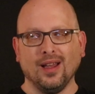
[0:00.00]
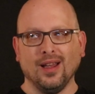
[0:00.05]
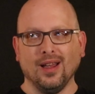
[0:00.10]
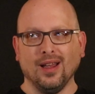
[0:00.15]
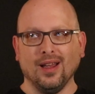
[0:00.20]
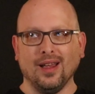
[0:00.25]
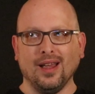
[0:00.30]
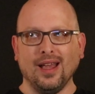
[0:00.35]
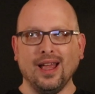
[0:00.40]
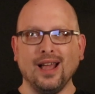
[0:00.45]

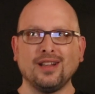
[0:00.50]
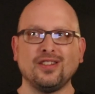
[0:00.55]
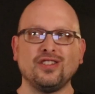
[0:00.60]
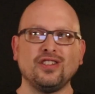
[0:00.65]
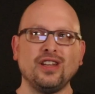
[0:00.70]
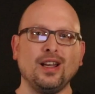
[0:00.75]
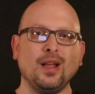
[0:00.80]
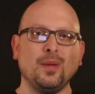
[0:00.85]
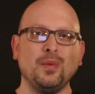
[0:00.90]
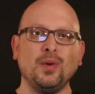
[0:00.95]

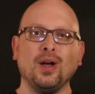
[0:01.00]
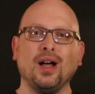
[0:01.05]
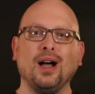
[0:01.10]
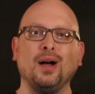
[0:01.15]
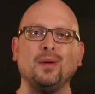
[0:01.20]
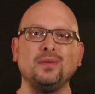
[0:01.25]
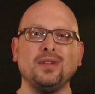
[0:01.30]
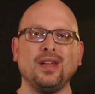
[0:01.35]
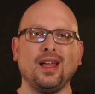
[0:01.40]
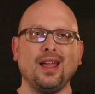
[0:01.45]

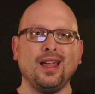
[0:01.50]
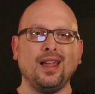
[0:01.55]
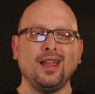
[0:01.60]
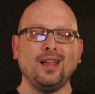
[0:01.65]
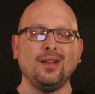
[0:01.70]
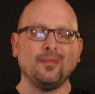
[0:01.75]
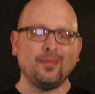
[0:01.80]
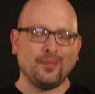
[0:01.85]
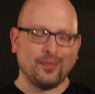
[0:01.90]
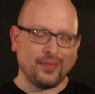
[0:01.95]
ExJwHelp
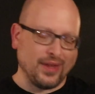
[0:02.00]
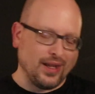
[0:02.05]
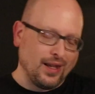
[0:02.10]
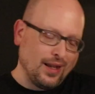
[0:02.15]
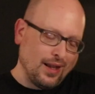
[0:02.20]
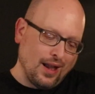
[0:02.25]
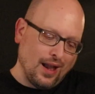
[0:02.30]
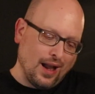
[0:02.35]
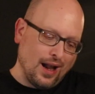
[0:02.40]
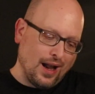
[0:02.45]
Day,
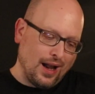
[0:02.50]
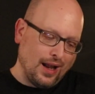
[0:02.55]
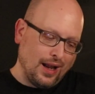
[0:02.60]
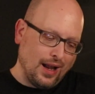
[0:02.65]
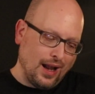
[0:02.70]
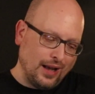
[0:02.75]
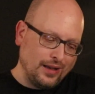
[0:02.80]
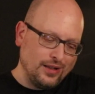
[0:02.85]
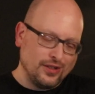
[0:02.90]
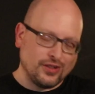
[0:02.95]

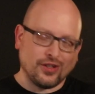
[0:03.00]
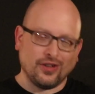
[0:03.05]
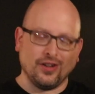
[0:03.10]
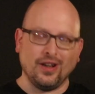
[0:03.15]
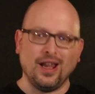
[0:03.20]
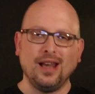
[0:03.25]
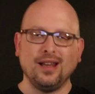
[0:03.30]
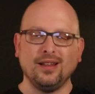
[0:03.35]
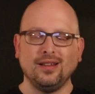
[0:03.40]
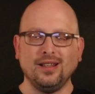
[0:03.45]
I just
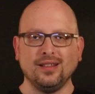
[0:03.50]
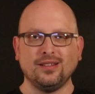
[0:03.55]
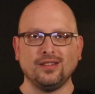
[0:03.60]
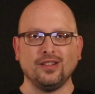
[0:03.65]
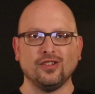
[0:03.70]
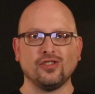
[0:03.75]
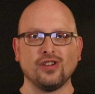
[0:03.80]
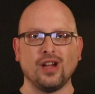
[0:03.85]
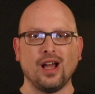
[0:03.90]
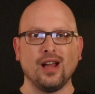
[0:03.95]
created this to
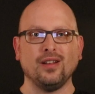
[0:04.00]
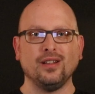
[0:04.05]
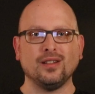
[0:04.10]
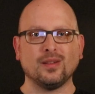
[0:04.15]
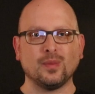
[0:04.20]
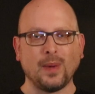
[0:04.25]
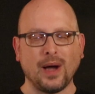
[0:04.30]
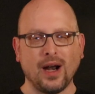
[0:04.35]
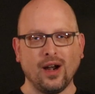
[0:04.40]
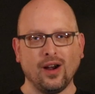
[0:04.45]
try to
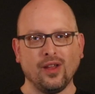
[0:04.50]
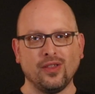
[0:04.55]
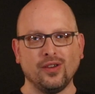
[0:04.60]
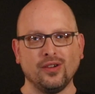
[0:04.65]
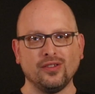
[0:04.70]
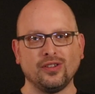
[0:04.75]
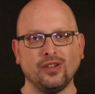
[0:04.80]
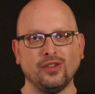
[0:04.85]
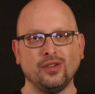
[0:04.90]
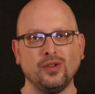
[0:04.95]
inspire
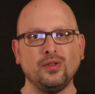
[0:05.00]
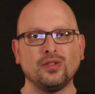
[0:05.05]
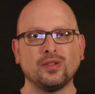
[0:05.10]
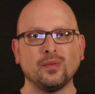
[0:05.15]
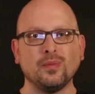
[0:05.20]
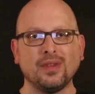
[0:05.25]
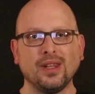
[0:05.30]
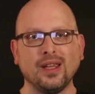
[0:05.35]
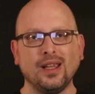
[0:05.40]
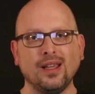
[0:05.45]
others to do
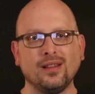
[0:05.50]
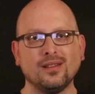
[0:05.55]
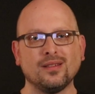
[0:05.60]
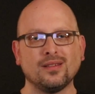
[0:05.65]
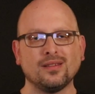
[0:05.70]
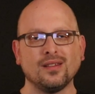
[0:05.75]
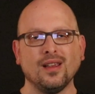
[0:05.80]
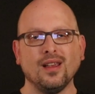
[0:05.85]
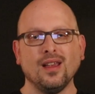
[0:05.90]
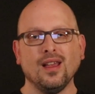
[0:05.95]
some
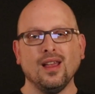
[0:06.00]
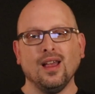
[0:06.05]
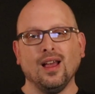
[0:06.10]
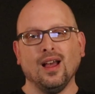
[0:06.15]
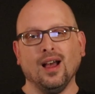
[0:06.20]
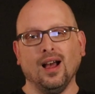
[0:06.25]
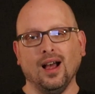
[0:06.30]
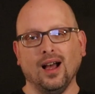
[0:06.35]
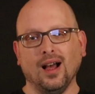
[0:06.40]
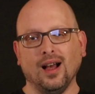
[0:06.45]
things,
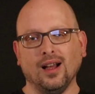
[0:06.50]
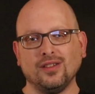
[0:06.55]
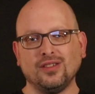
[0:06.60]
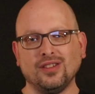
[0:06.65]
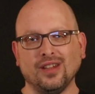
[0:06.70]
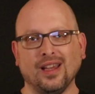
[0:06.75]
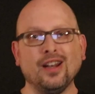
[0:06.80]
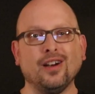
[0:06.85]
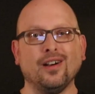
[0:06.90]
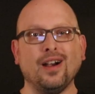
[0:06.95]

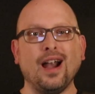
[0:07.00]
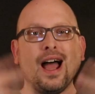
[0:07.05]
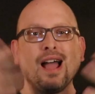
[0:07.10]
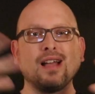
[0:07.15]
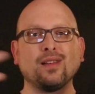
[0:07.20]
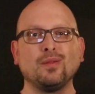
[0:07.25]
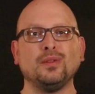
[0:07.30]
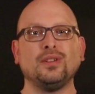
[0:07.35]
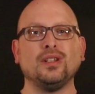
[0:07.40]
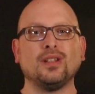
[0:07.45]
to
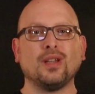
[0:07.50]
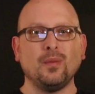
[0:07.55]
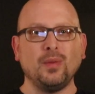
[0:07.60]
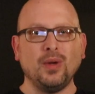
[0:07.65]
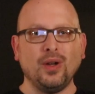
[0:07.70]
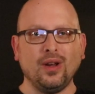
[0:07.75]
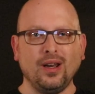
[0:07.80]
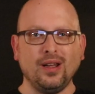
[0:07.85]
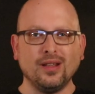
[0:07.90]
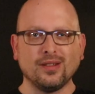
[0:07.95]
interact with the
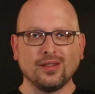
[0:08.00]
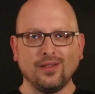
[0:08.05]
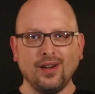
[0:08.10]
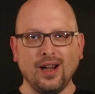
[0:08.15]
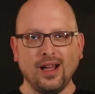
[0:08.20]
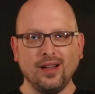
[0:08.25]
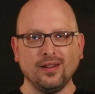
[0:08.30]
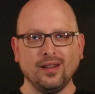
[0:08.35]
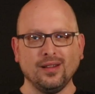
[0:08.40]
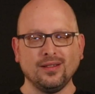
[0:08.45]
communities
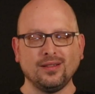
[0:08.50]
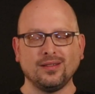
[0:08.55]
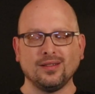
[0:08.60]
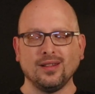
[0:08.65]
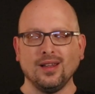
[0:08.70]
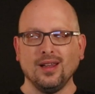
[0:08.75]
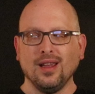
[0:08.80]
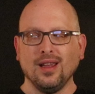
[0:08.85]
around us,